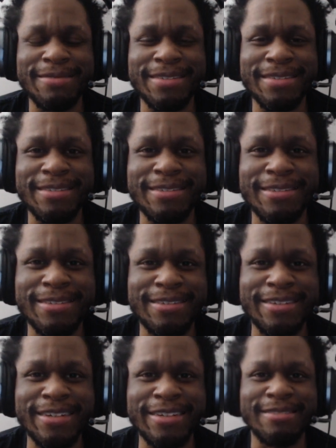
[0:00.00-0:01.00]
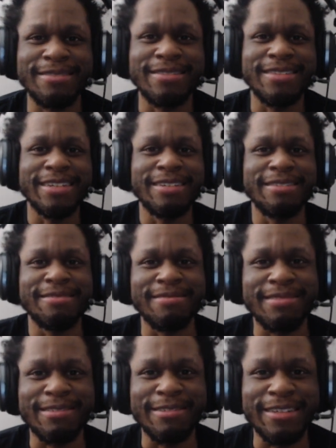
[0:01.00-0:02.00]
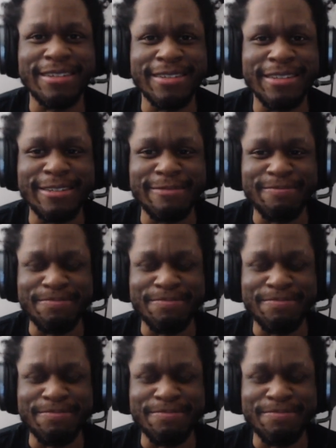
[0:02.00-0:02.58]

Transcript: with this giant titan creature thing.